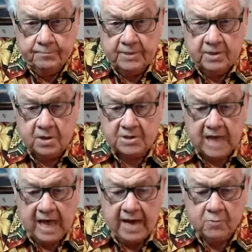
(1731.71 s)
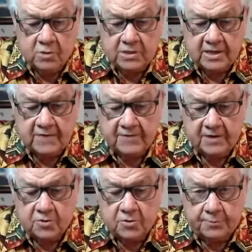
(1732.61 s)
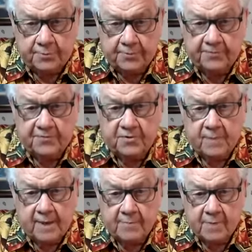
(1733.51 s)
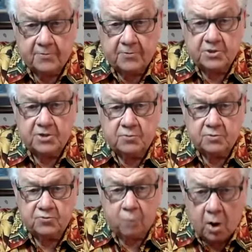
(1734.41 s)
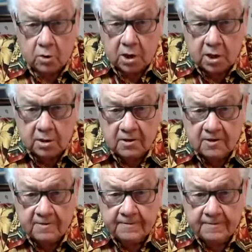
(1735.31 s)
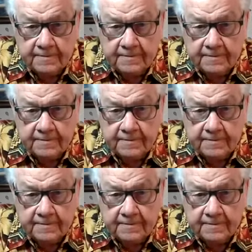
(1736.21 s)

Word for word: because I was living to prove to my mother she was wrong. Mm-hmm.